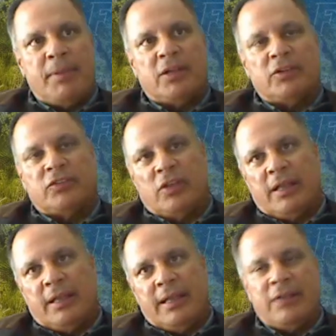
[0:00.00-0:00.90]
Because
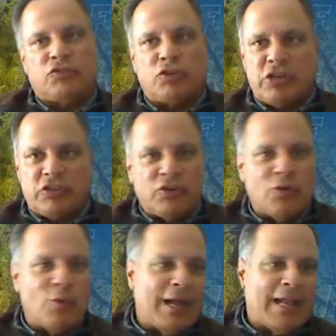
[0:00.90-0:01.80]

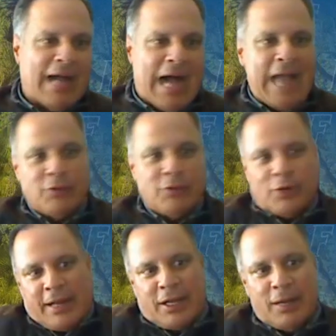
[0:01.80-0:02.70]
traditional way I
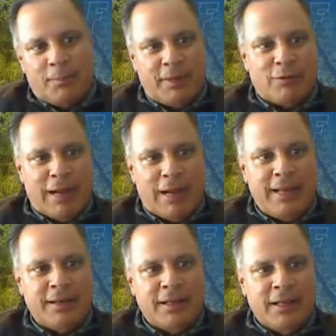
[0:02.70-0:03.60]
look at a company, right,